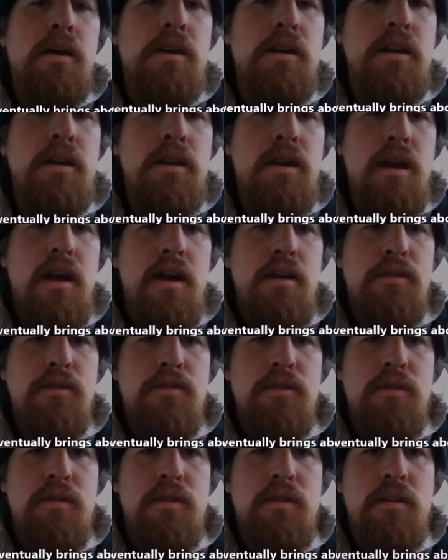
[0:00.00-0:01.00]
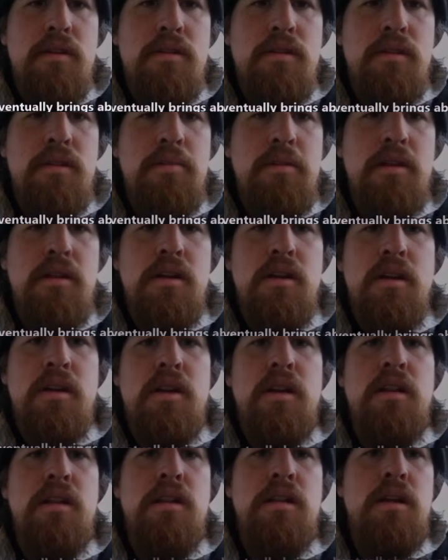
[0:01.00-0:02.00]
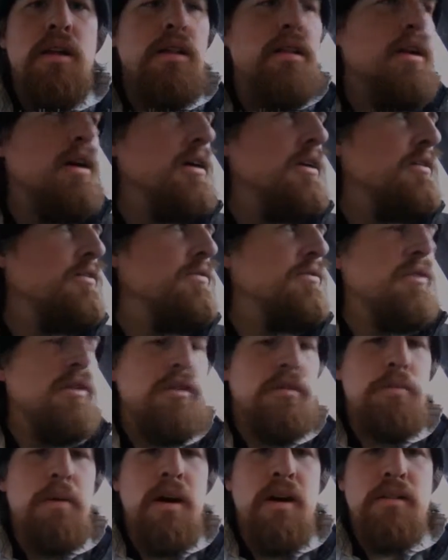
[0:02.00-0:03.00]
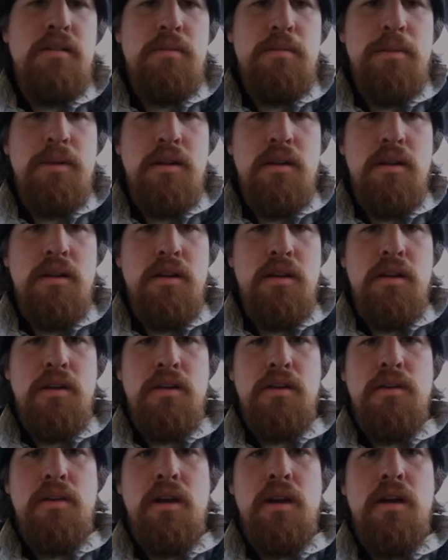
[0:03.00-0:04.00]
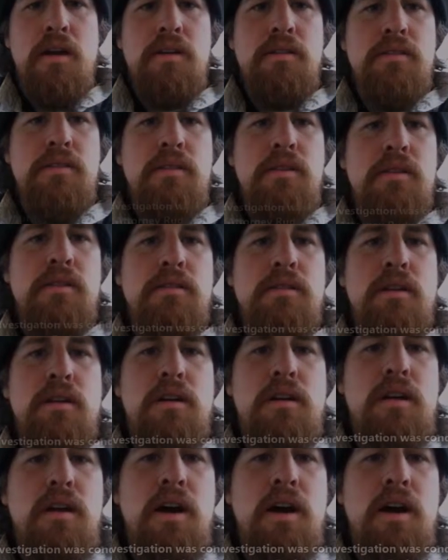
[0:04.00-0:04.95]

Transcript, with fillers: He didn't have seemingly a lot of responsibility as a